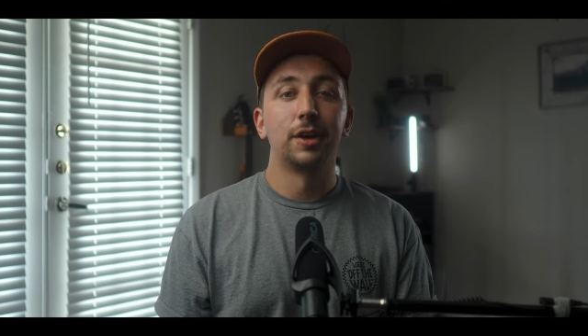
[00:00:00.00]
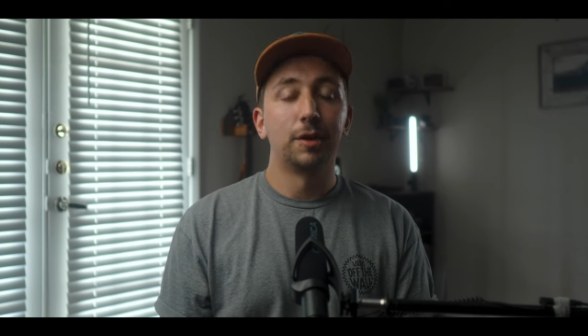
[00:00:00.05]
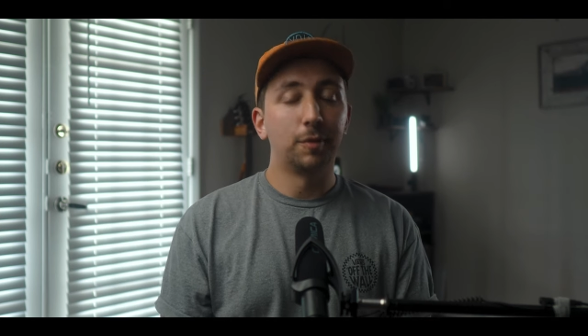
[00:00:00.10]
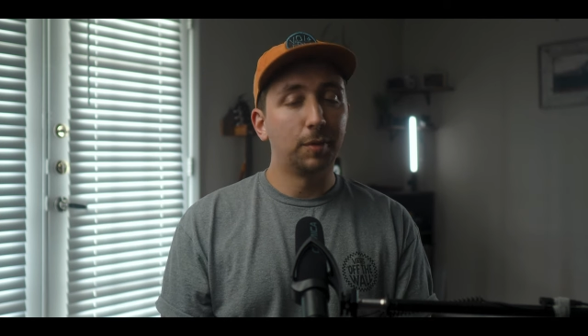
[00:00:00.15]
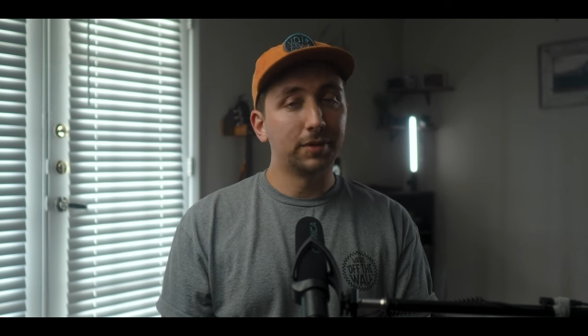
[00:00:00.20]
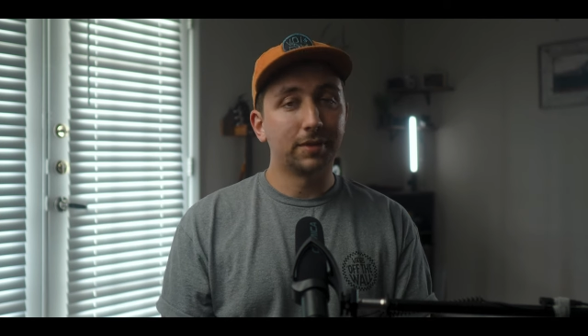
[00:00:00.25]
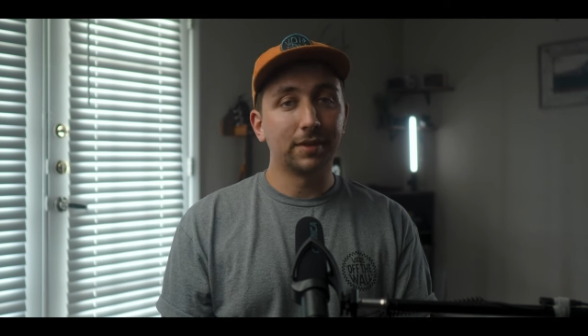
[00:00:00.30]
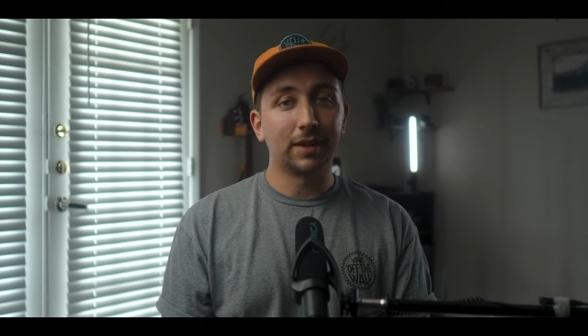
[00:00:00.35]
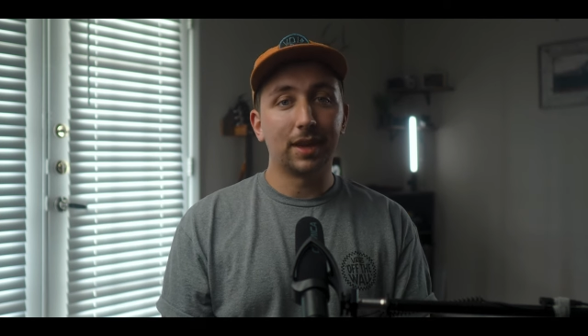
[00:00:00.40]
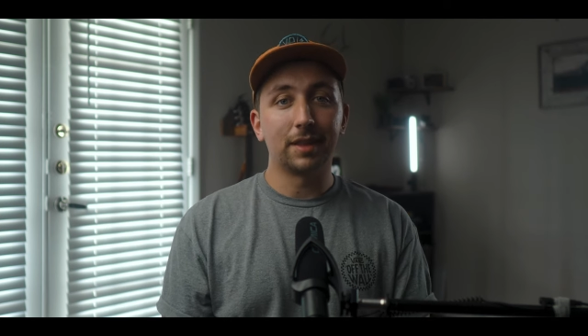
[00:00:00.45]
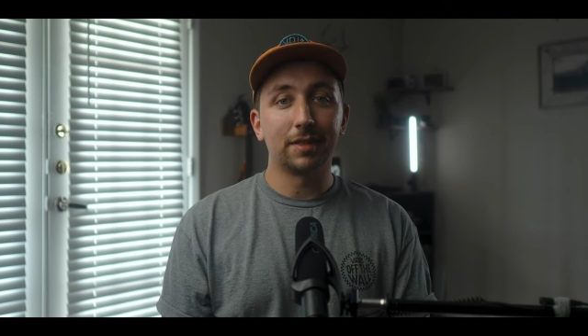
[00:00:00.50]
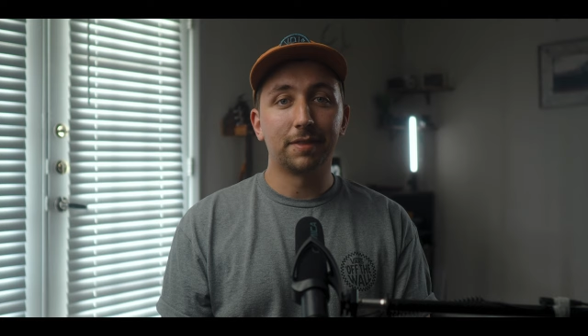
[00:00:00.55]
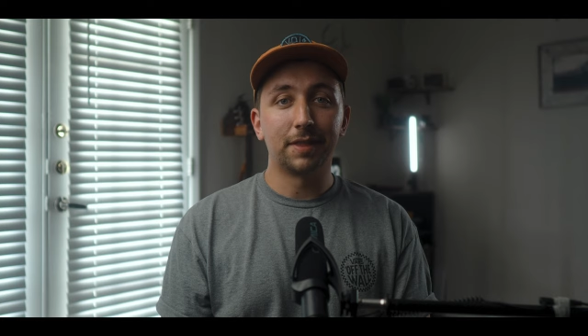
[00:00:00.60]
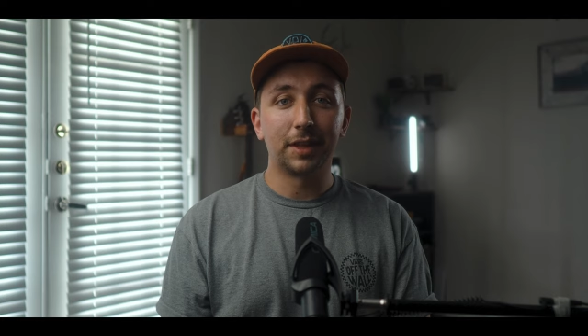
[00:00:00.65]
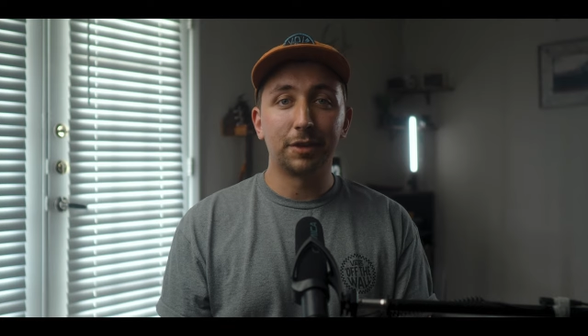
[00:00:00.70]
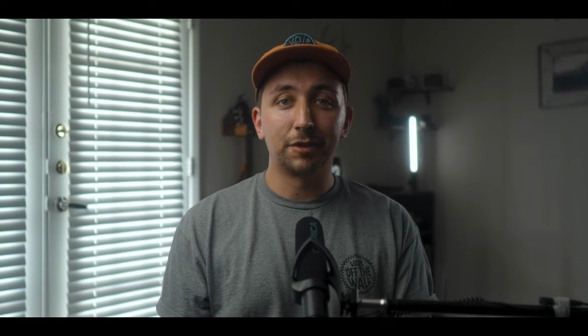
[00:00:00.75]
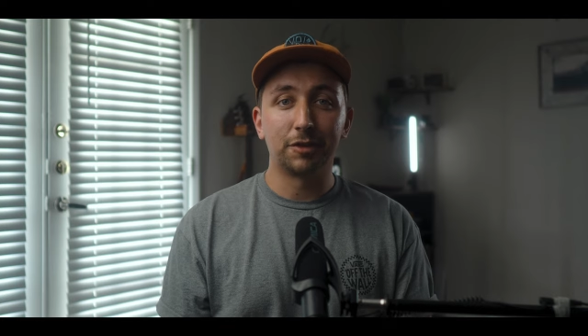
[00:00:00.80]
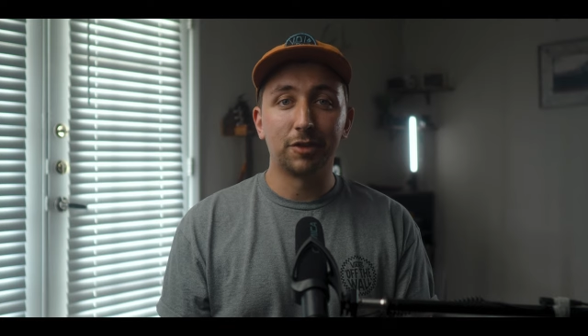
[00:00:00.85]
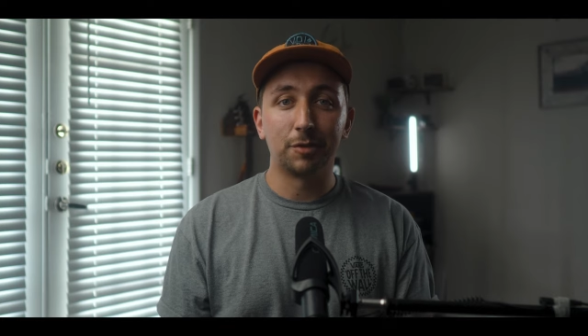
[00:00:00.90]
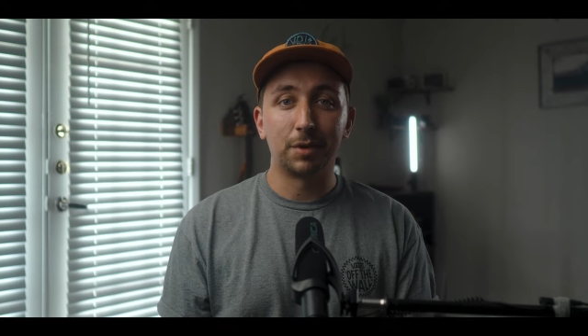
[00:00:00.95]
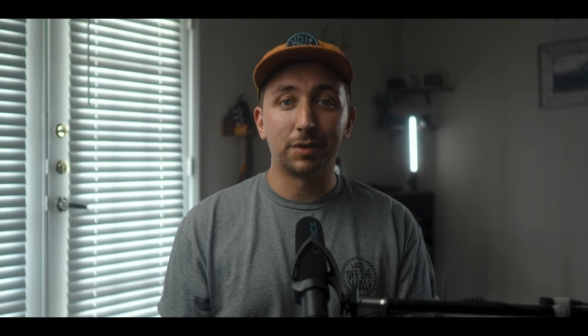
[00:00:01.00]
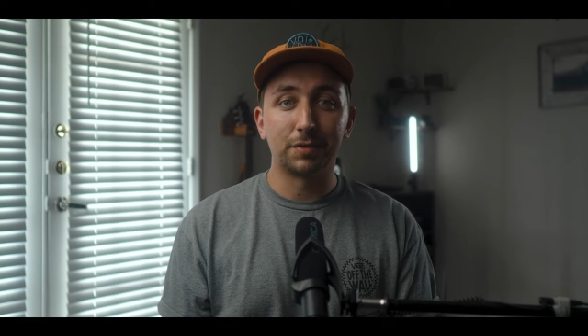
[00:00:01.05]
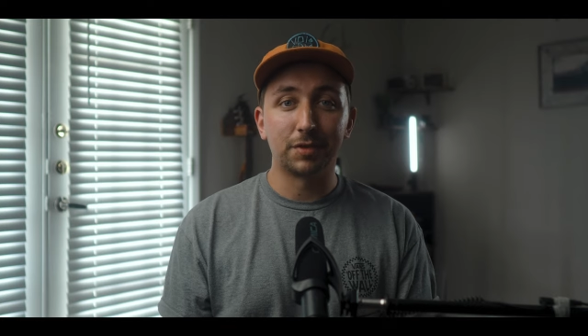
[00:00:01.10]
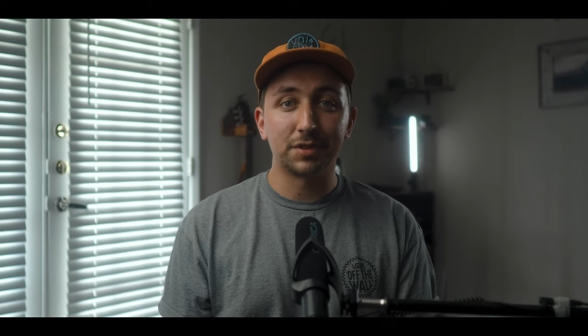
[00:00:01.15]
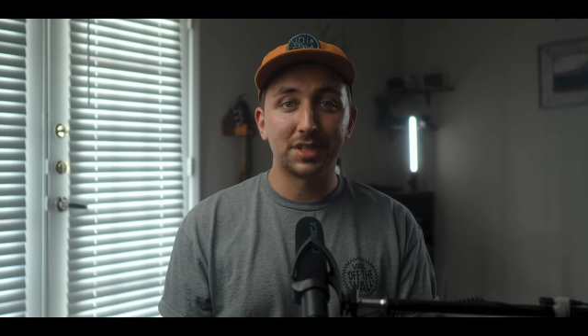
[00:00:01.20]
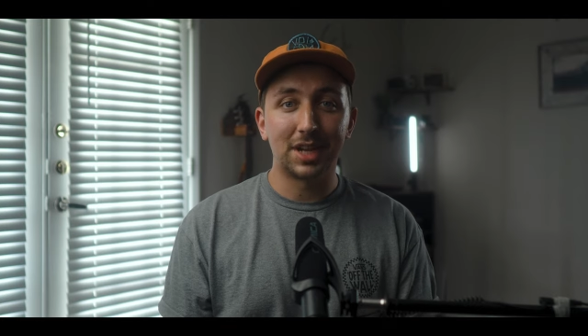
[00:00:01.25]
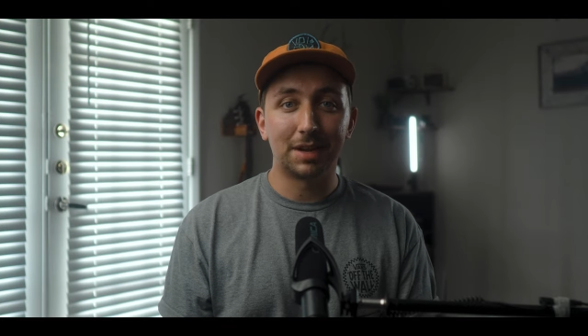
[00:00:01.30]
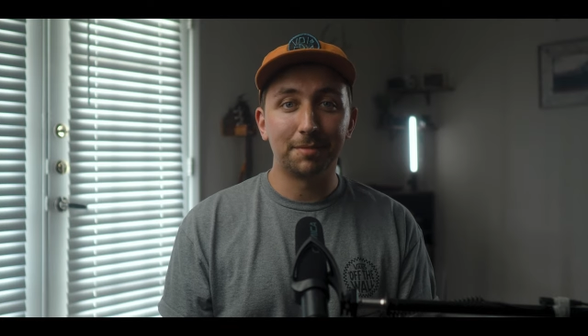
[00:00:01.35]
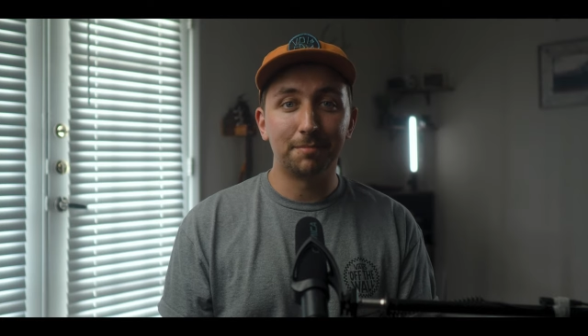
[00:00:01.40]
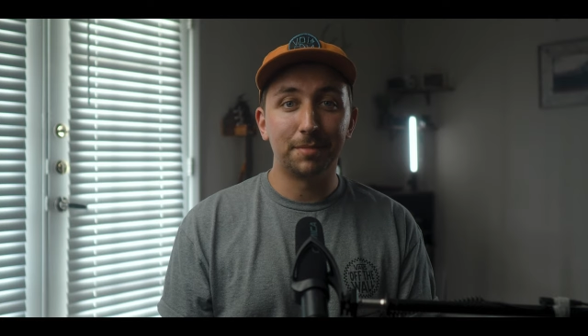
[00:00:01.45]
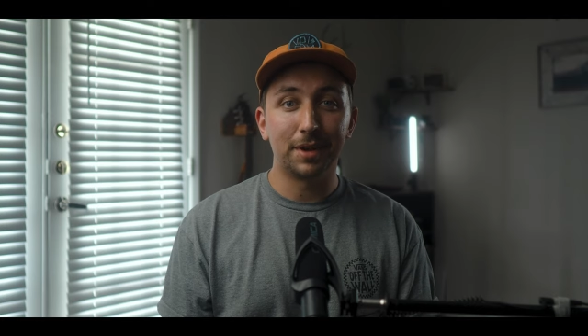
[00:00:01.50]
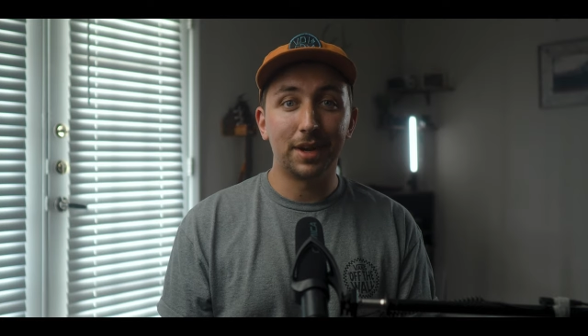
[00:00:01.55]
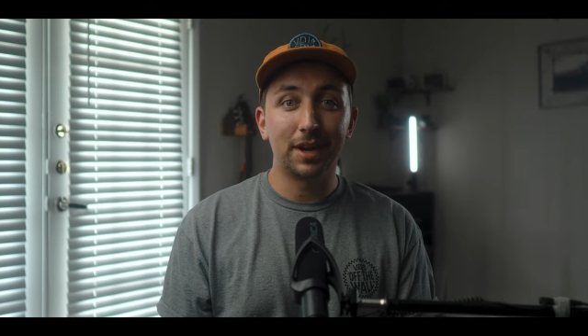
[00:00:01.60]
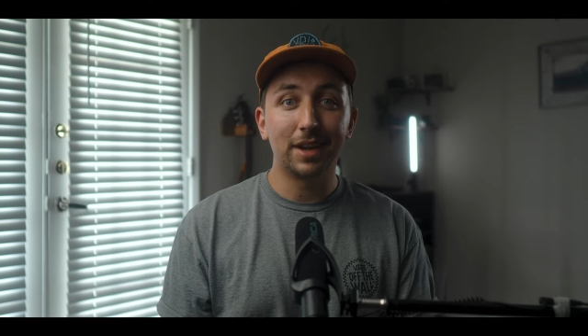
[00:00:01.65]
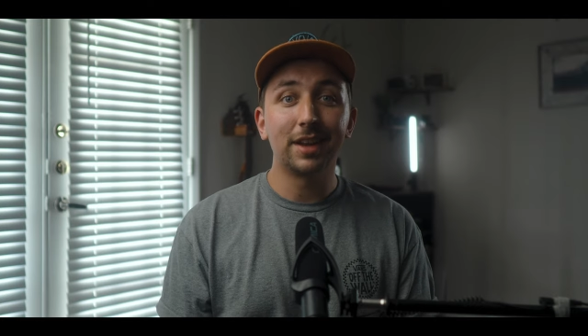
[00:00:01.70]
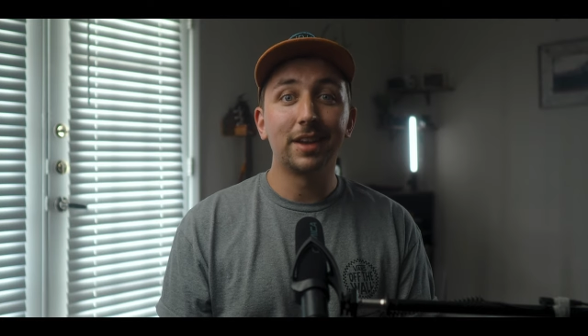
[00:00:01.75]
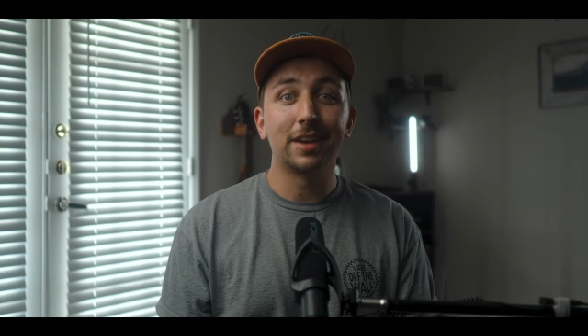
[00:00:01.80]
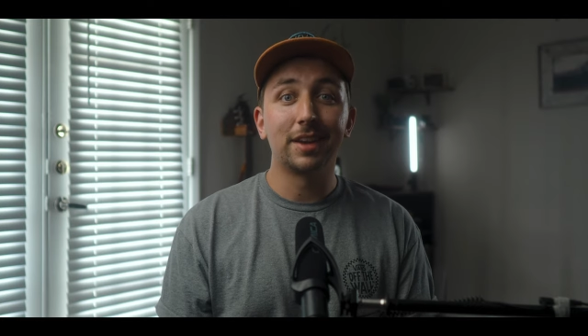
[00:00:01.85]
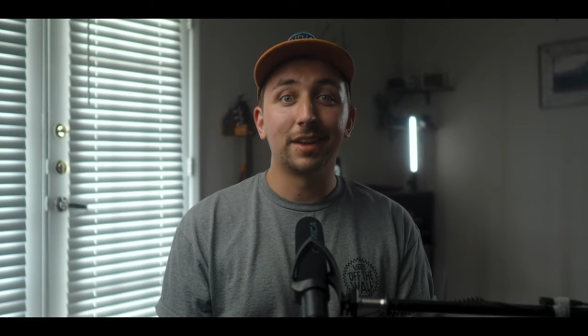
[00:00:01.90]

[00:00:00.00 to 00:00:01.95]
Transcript: Once again, thank you so much for stopping by,